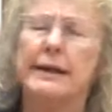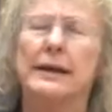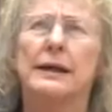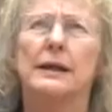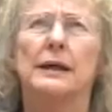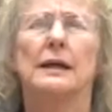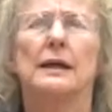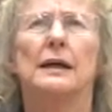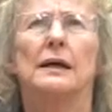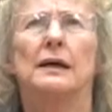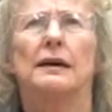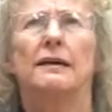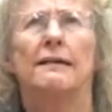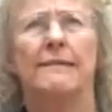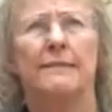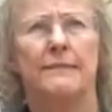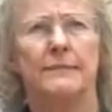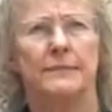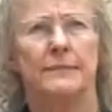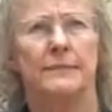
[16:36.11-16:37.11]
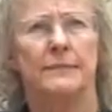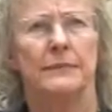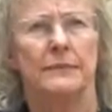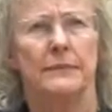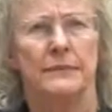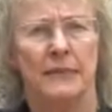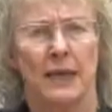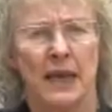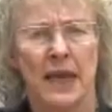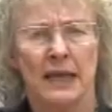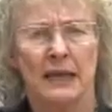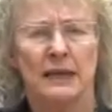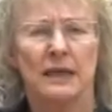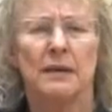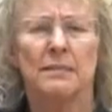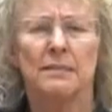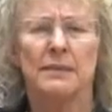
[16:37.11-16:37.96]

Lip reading: train leaders?